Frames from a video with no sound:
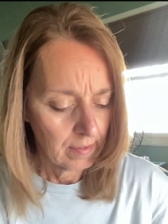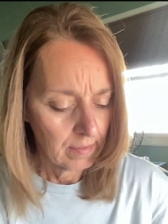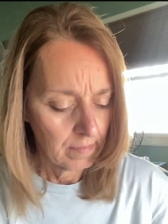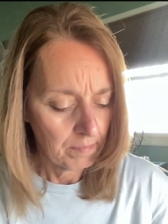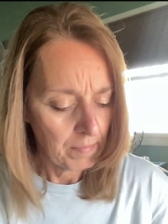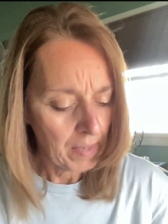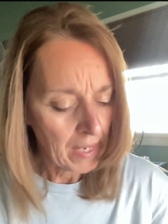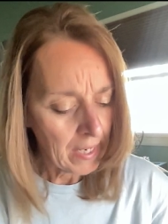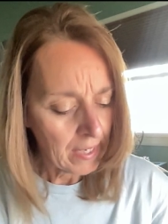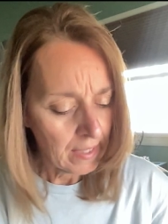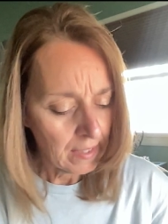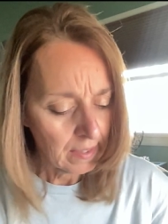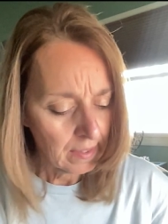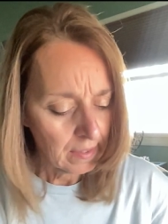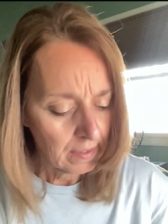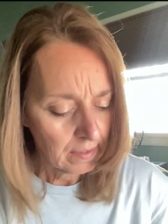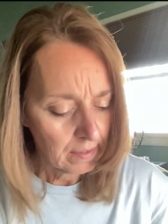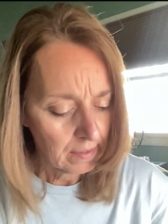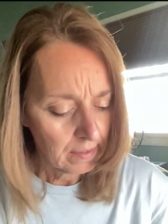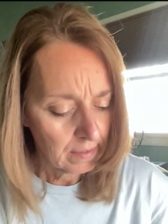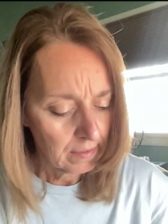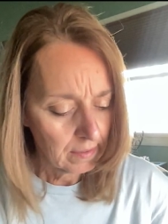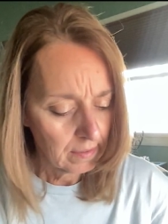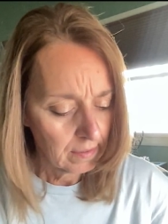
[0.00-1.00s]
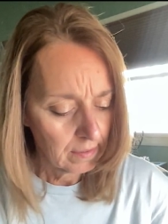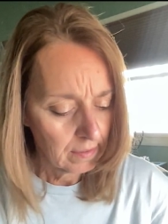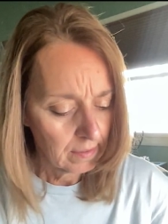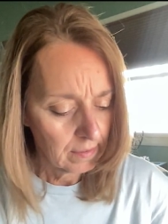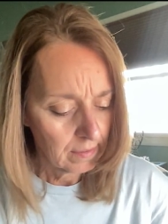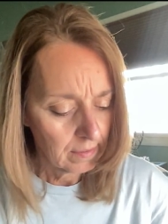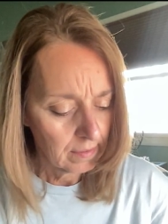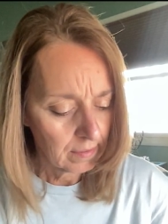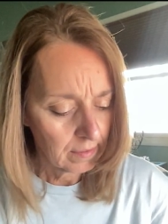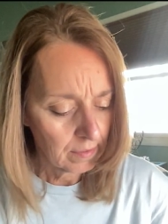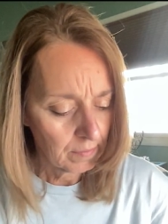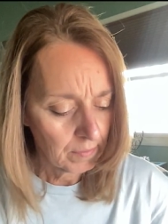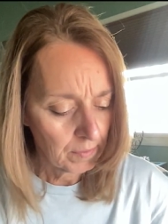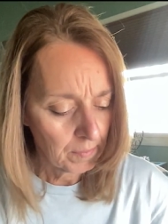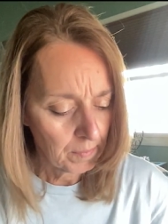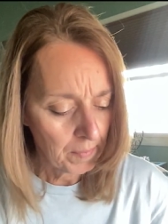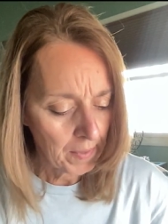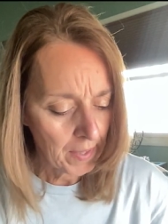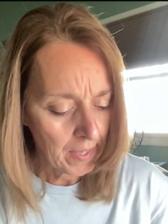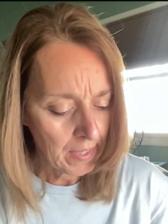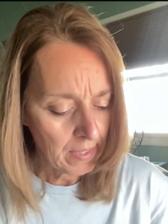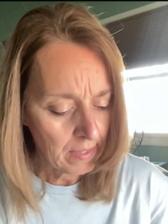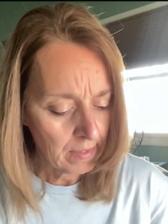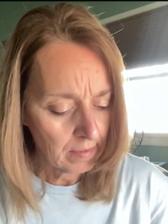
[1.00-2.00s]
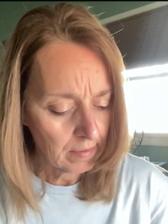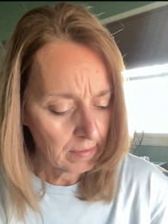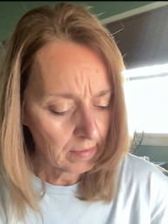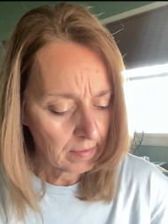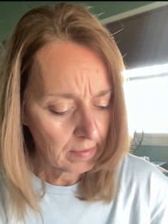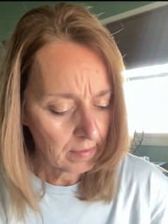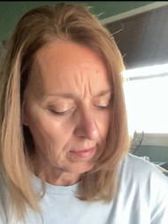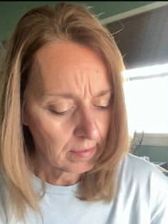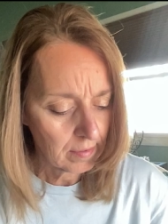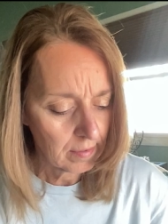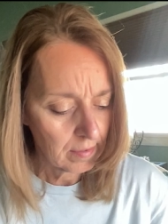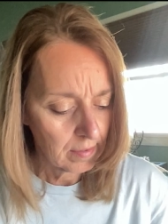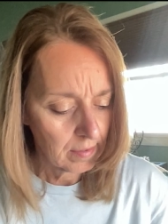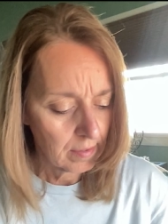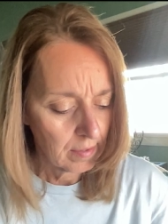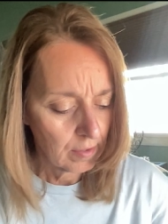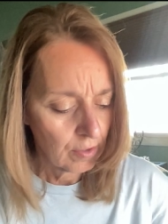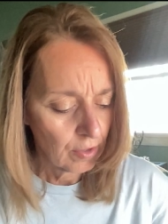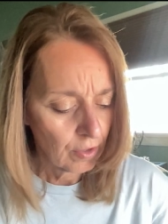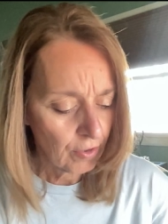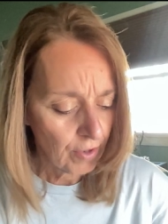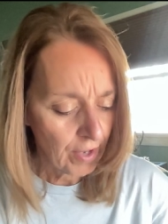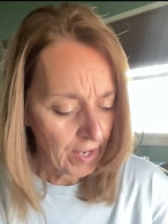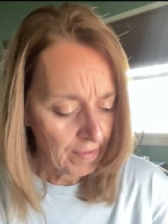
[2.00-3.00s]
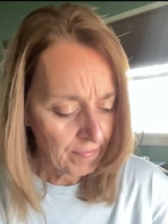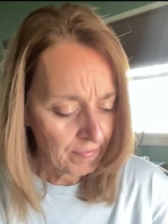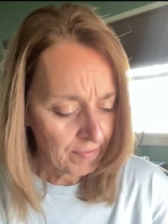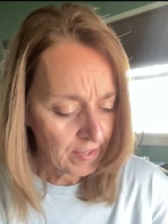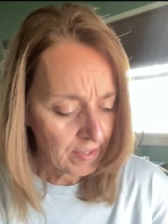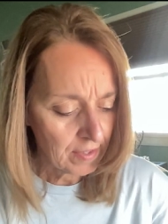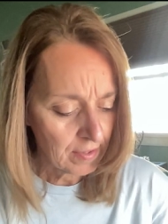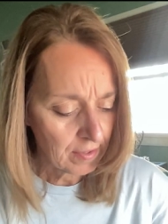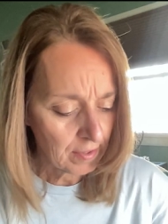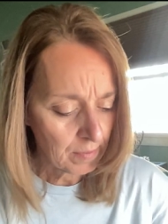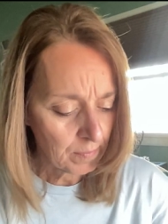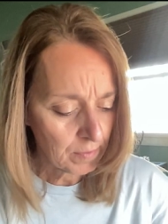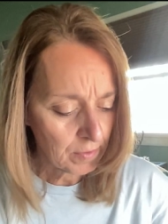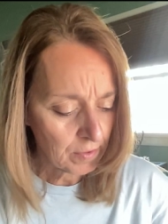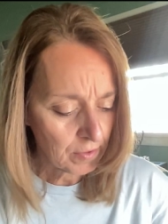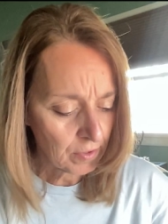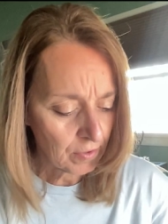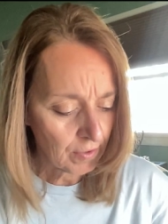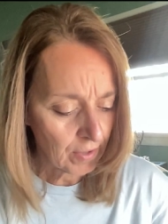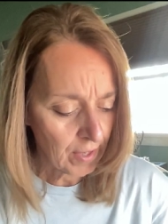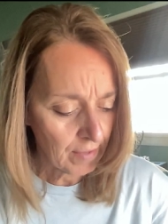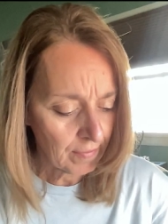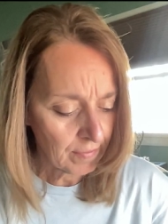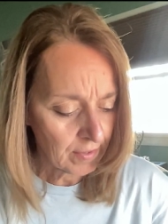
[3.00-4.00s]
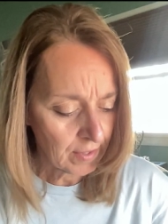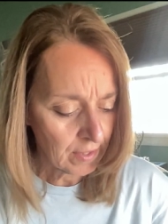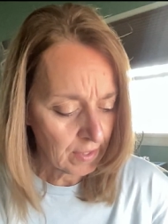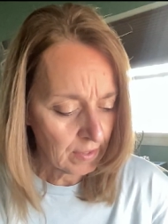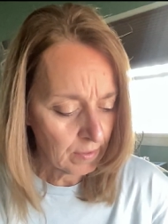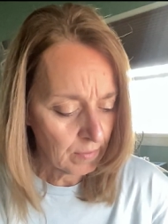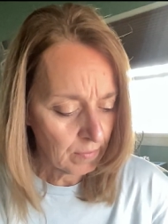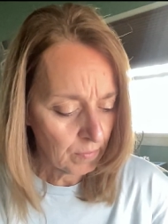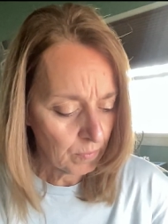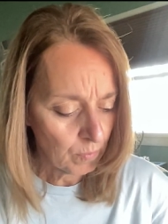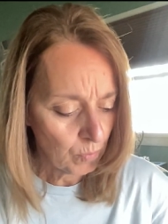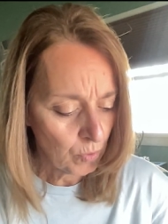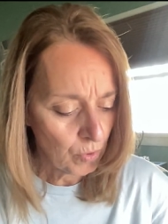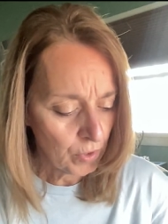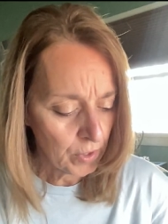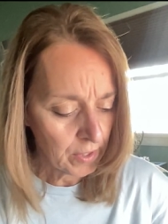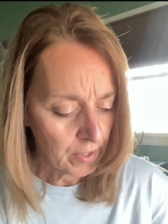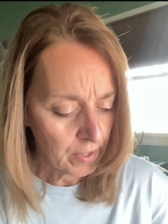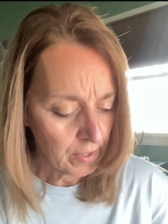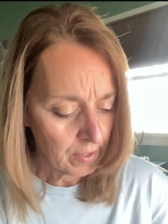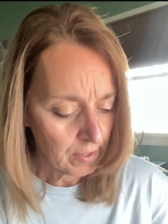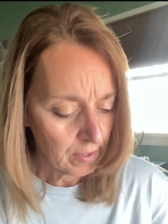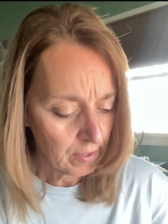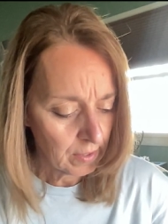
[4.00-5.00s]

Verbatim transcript: Painting, someone paints. Crafty, someone's crafty. Wood.